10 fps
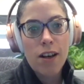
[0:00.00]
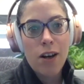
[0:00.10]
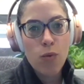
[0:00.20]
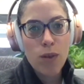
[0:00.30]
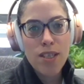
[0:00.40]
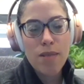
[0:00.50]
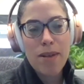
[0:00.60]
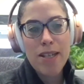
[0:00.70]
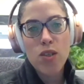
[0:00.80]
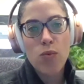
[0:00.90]
what's the
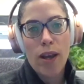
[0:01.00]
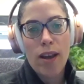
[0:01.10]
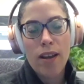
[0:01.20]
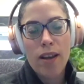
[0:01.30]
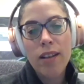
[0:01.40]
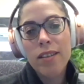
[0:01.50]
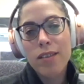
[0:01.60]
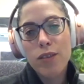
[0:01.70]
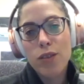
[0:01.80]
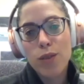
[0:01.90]
best way
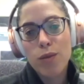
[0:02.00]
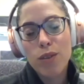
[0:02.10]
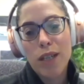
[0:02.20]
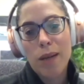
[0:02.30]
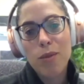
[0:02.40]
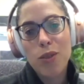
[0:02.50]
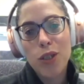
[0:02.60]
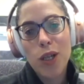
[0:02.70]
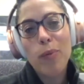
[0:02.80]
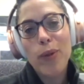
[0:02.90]
to establish a
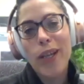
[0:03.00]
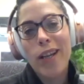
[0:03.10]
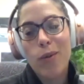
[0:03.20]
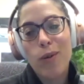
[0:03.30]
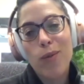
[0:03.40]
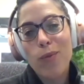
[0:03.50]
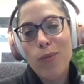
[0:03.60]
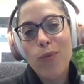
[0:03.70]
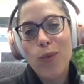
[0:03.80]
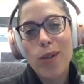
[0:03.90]
company and
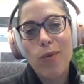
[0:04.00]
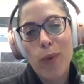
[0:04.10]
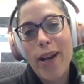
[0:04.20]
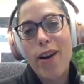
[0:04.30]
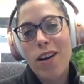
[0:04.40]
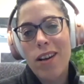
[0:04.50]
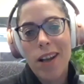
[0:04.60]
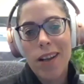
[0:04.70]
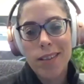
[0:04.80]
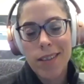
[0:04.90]
where
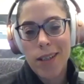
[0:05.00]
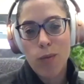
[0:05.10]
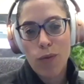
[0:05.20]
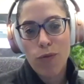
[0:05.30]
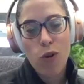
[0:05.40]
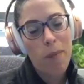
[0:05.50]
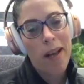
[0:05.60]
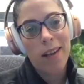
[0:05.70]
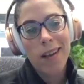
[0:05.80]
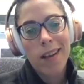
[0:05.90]
and in what
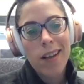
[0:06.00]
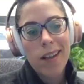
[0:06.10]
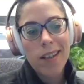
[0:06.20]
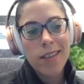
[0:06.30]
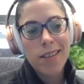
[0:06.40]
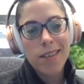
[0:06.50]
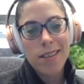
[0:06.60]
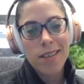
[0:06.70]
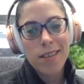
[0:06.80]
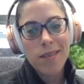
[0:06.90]
format.
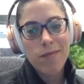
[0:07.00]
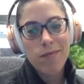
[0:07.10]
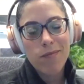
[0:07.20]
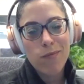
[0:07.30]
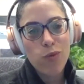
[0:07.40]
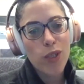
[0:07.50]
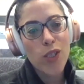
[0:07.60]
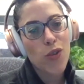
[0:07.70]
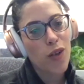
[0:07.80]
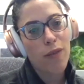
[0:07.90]
It's pretty
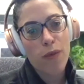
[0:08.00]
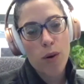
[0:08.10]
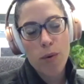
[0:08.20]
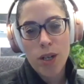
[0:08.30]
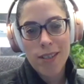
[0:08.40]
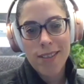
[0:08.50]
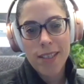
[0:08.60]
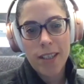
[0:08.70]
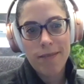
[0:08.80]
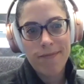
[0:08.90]
straightforward,
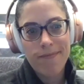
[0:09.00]
honestly.